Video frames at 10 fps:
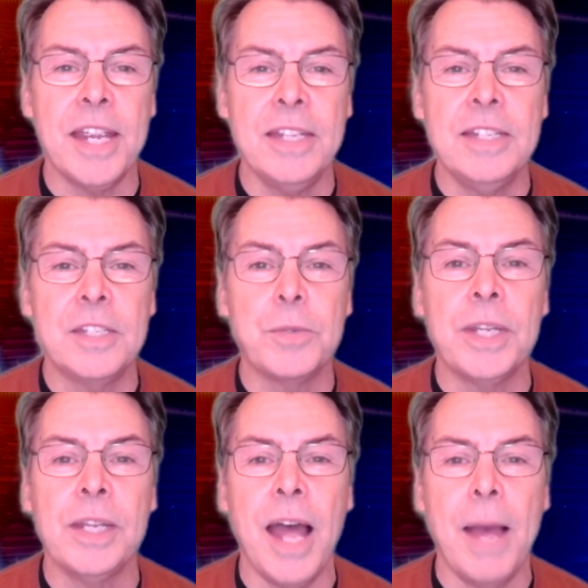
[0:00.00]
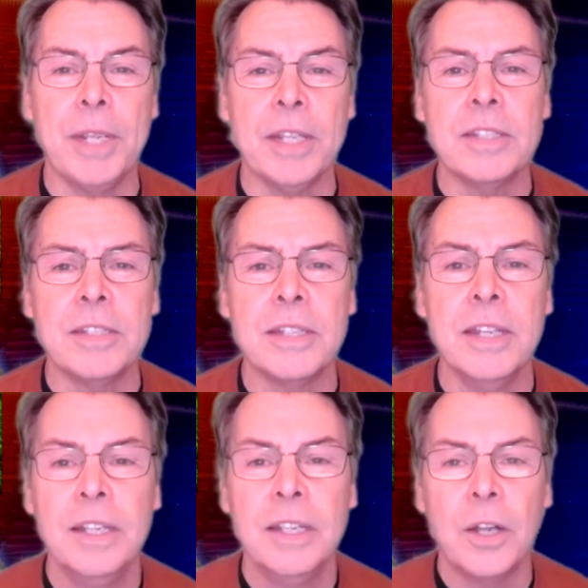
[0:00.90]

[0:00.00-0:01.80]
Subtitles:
industry lobbyists are